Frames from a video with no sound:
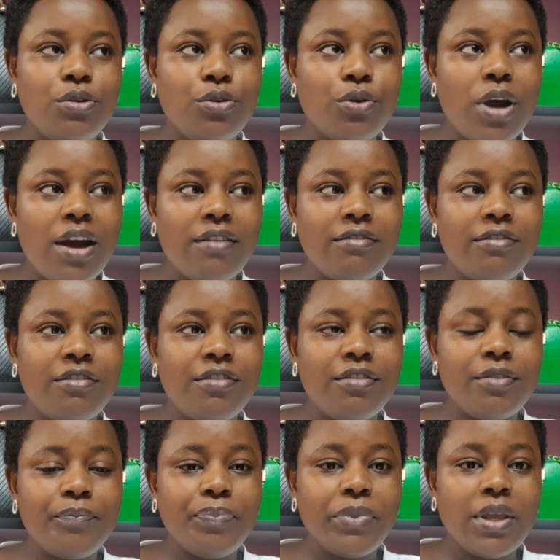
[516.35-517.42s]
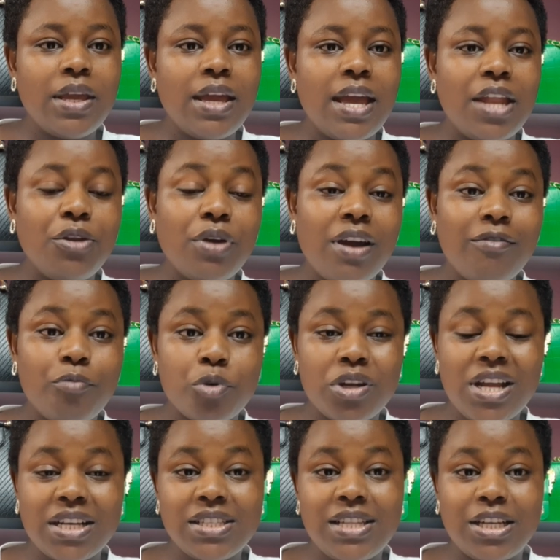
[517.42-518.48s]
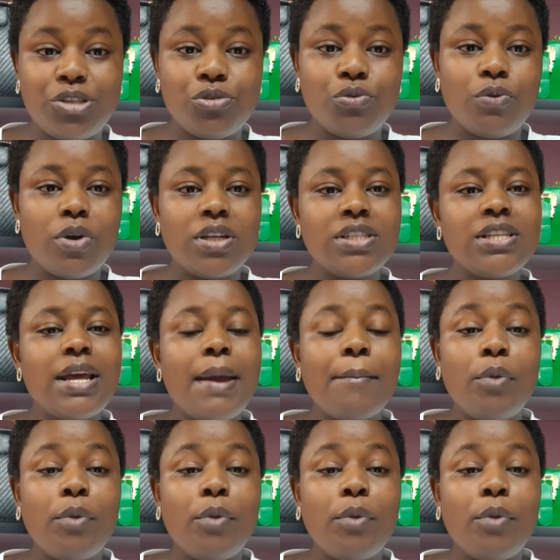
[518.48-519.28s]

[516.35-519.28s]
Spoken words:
you have products that you want